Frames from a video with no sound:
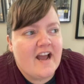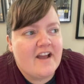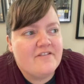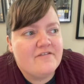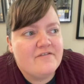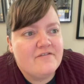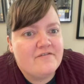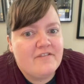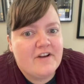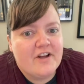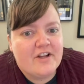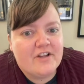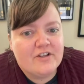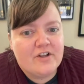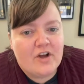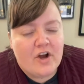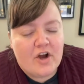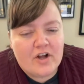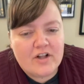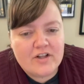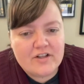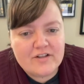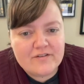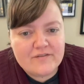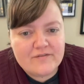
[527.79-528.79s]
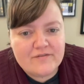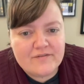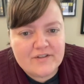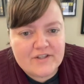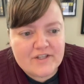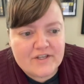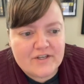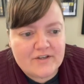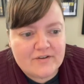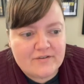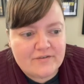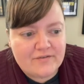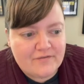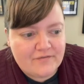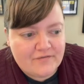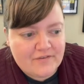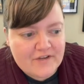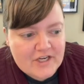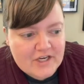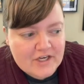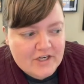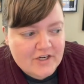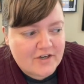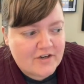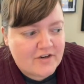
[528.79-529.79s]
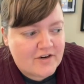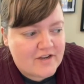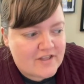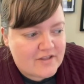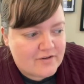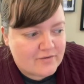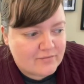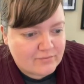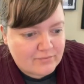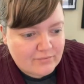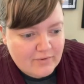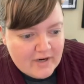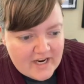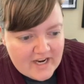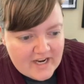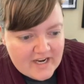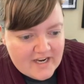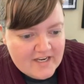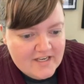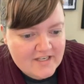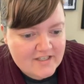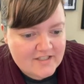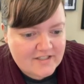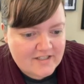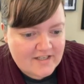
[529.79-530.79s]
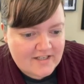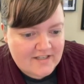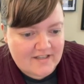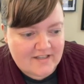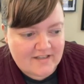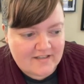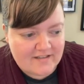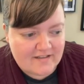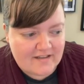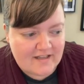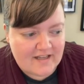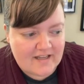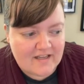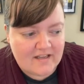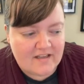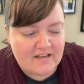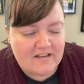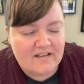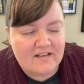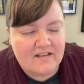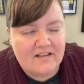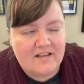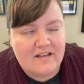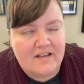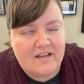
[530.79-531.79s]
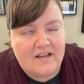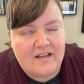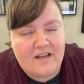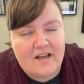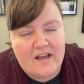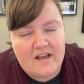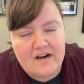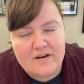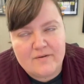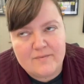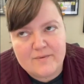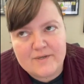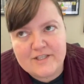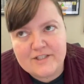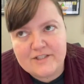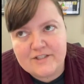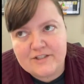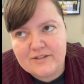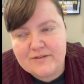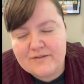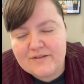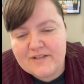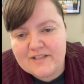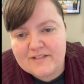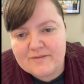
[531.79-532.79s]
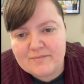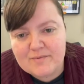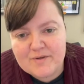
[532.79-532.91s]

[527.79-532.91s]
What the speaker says: felt all of the fear and the rage and the like, I don't want to do this.